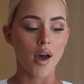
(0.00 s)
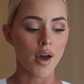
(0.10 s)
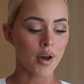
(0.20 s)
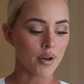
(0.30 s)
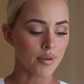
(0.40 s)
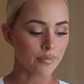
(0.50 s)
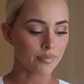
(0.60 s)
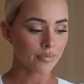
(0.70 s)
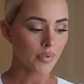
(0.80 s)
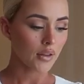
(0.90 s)

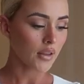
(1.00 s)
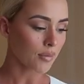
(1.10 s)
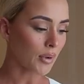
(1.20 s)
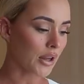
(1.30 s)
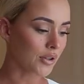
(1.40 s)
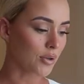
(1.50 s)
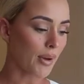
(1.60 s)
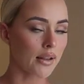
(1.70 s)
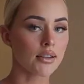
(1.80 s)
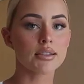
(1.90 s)
like my New
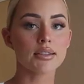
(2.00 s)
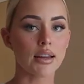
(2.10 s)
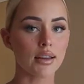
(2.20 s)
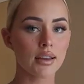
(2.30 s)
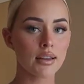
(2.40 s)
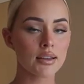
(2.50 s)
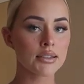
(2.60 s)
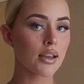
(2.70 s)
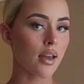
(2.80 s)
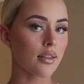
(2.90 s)
Balance
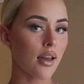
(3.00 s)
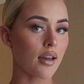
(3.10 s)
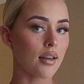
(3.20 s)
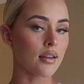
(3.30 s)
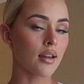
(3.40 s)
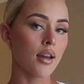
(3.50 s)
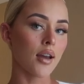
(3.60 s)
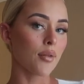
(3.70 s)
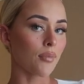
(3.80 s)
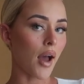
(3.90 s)
sneakers, and then
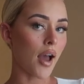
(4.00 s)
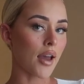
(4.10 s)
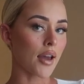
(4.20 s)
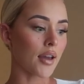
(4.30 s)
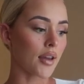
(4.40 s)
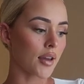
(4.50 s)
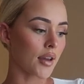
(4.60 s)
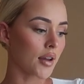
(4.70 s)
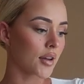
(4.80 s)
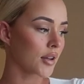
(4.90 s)

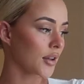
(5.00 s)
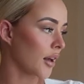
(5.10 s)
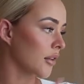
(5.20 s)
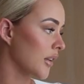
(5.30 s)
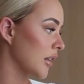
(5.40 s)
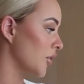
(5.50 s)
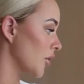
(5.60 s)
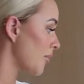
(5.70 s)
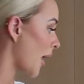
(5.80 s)
my LV loop